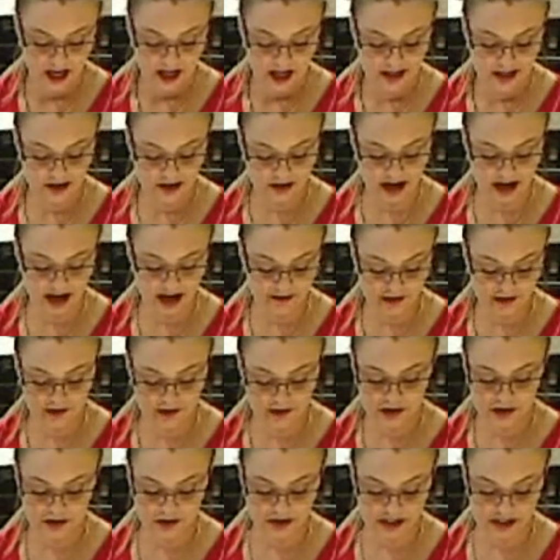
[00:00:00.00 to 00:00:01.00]
You have your
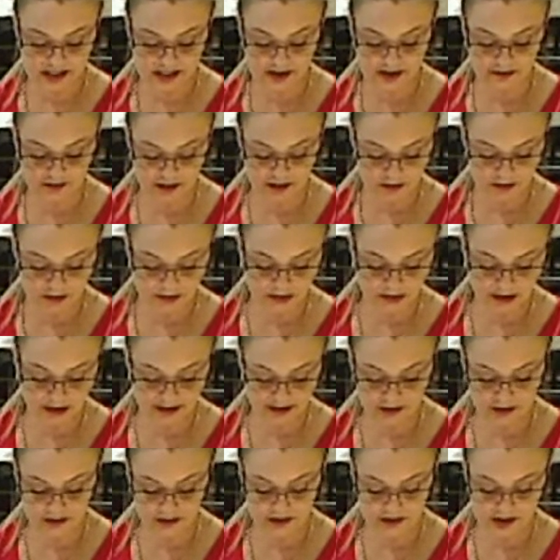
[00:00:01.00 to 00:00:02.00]
choice of the
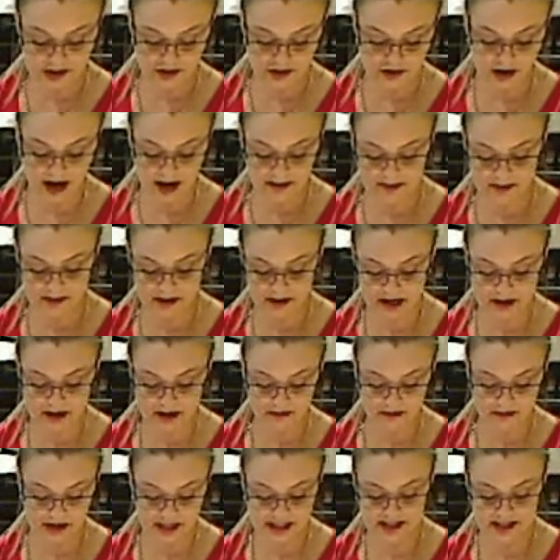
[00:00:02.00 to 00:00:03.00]
Breville Scraper
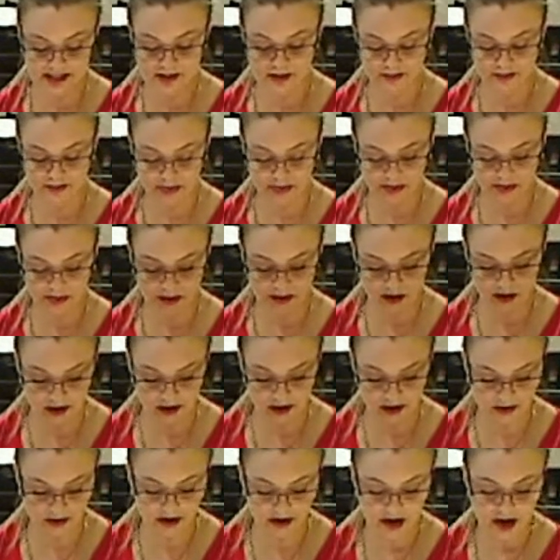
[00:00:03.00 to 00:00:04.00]
Mixer
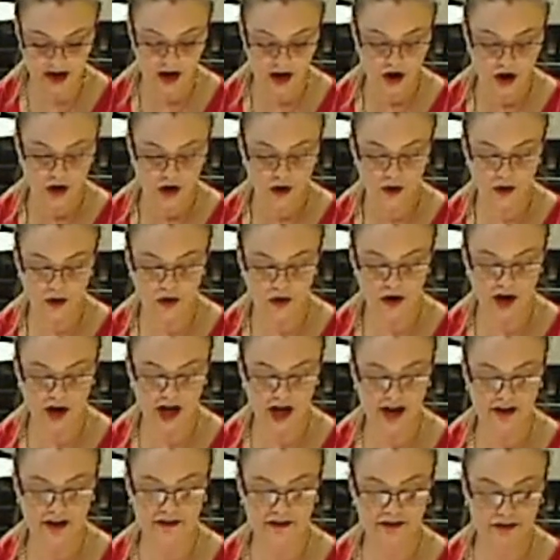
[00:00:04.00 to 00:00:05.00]
Pro
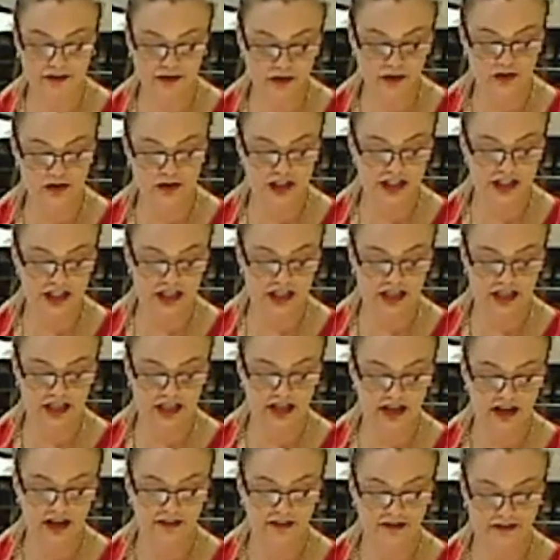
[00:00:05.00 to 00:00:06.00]
or a
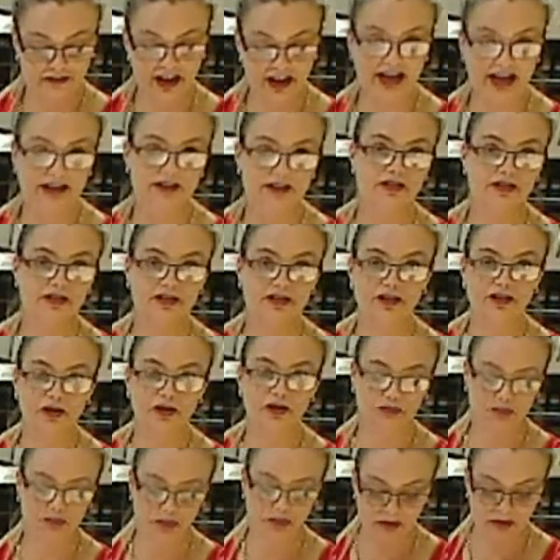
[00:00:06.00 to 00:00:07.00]
Fuji Fountain
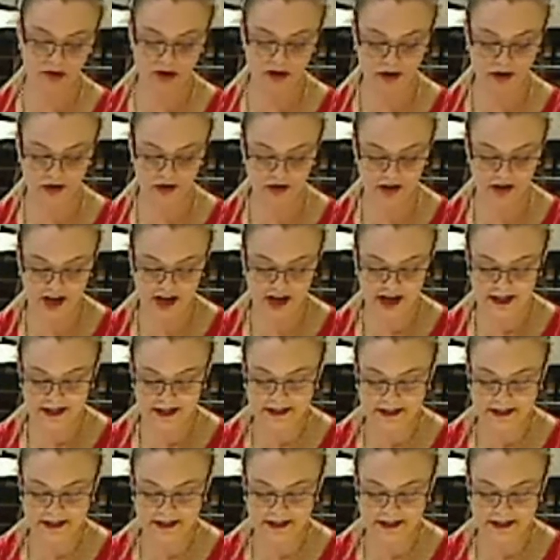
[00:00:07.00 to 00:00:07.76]
Pro.